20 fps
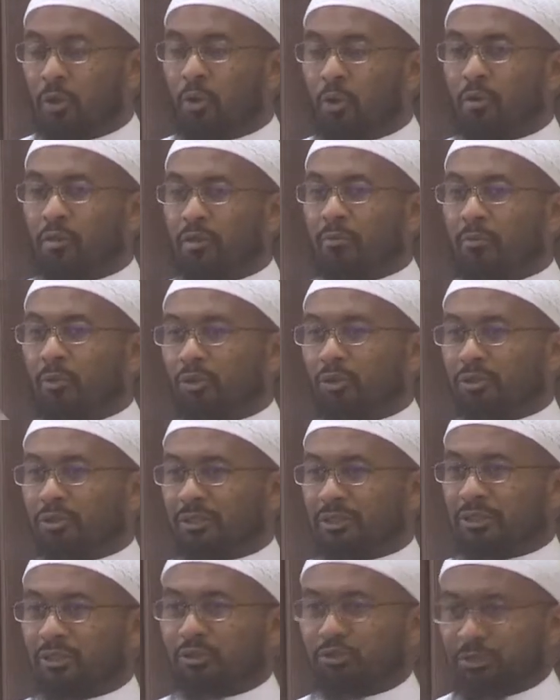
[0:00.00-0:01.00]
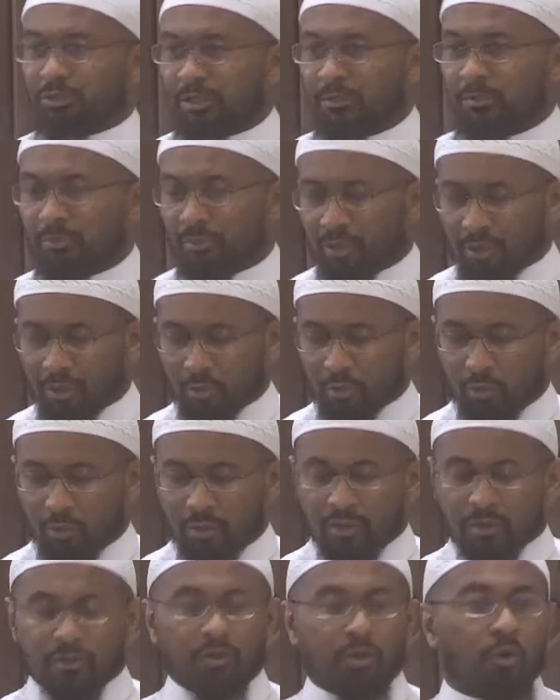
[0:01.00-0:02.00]
or the most extreme, are
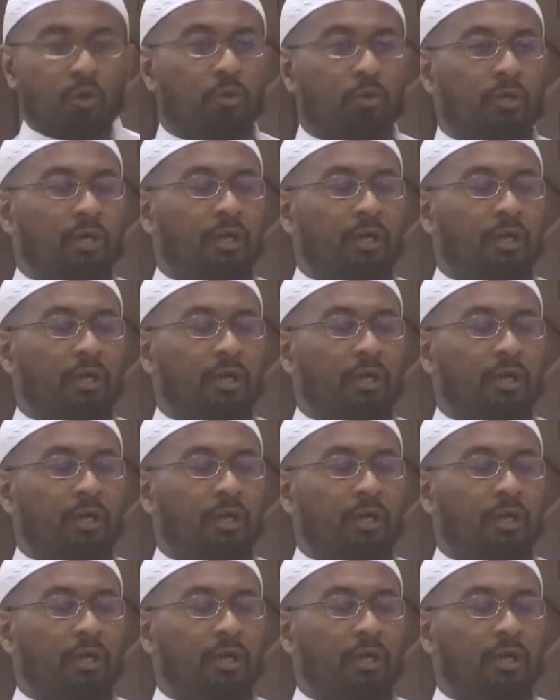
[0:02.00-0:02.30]
what are known